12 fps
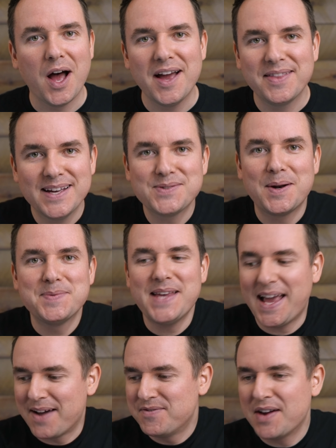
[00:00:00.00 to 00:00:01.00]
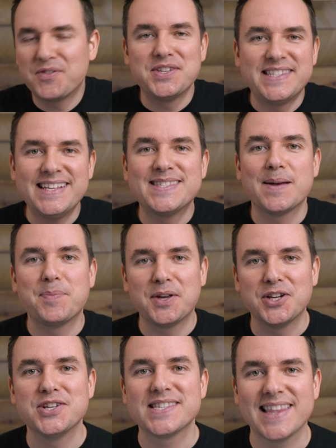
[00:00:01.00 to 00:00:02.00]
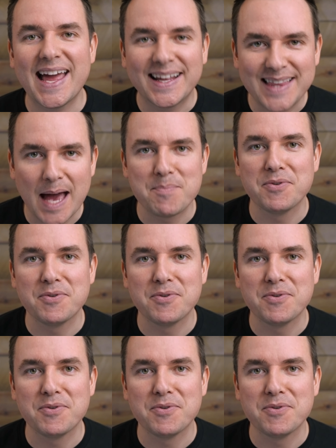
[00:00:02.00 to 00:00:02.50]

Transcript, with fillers: I, that's what I'm saying. I've never seen something just like that